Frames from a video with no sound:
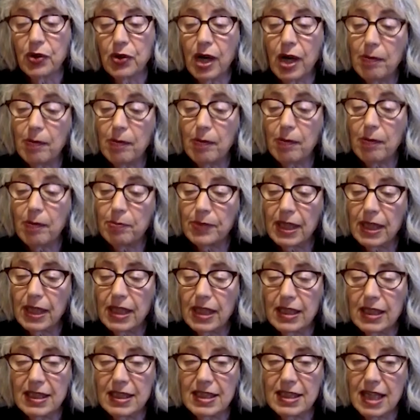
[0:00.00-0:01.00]
up
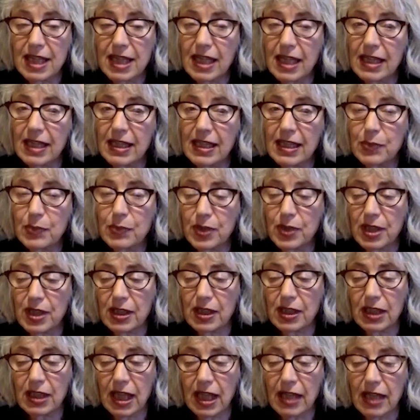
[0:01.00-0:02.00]
on a diet with
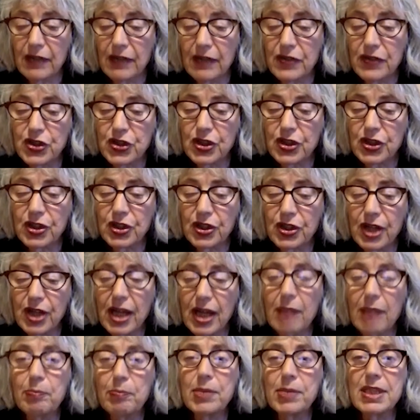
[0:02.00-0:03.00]
a lot of sugar
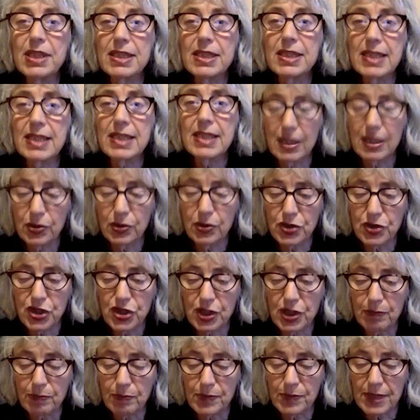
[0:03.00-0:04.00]
and potato
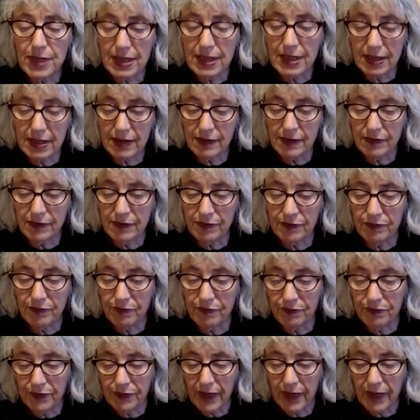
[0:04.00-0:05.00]
chips.
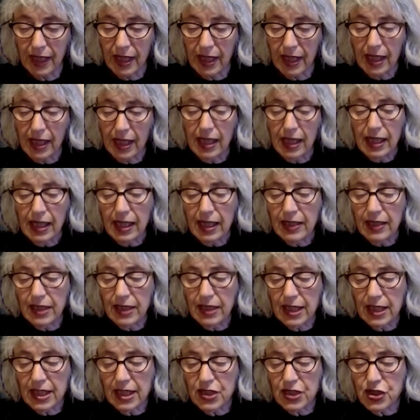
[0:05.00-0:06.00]
In the
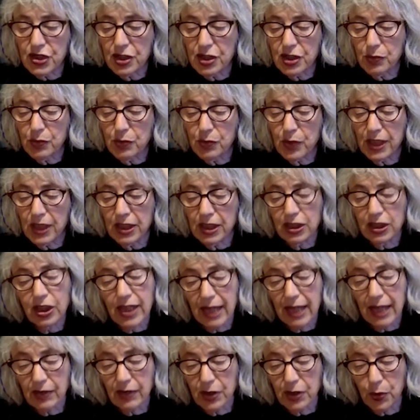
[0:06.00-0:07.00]
kitchen, we could
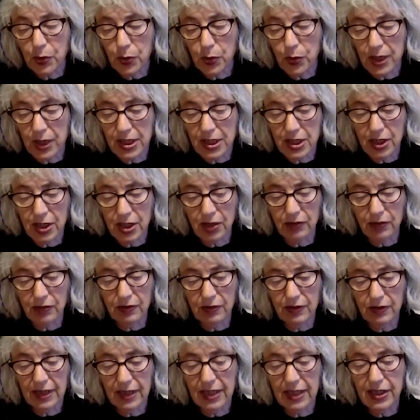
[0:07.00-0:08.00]
look out the window
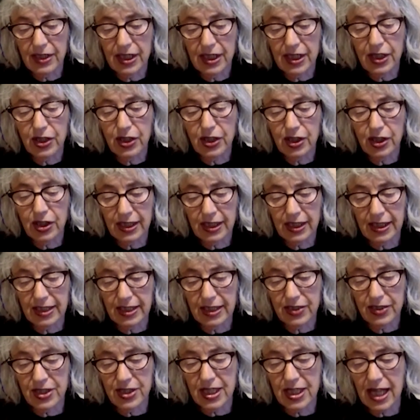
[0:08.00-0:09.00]
in the early
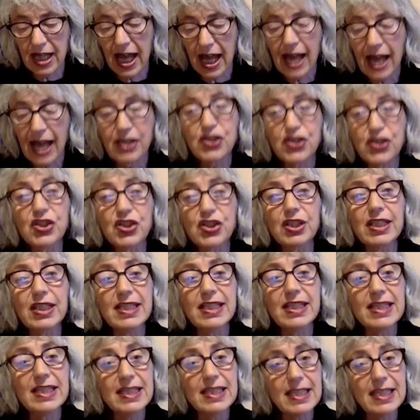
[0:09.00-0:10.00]
years and actually
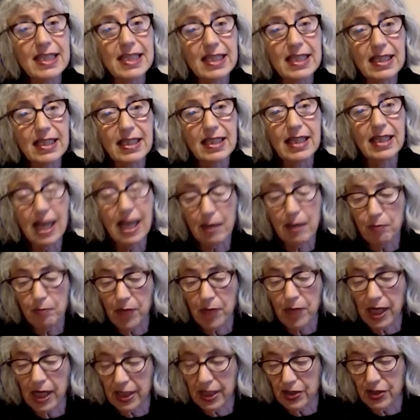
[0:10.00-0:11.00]
see the
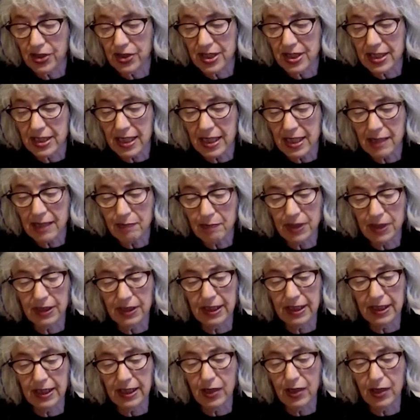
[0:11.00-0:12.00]
Empire State
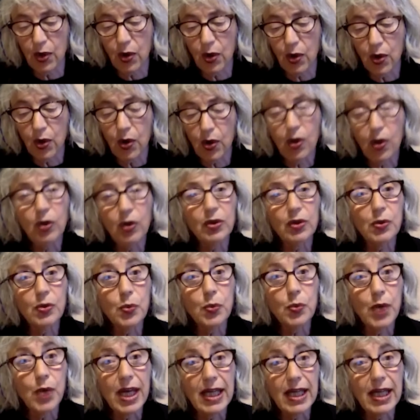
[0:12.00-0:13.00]
Building all the
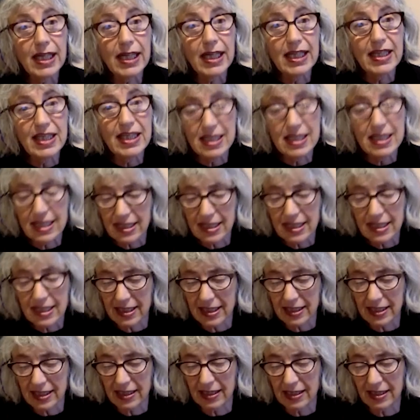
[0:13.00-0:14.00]
way in the
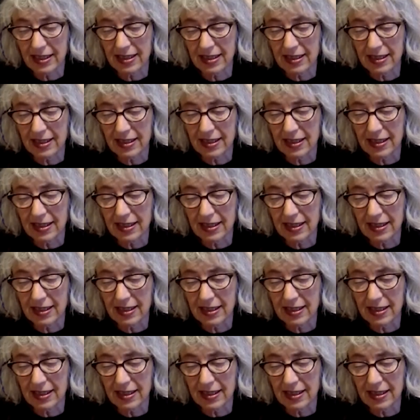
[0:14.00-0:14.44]
distance.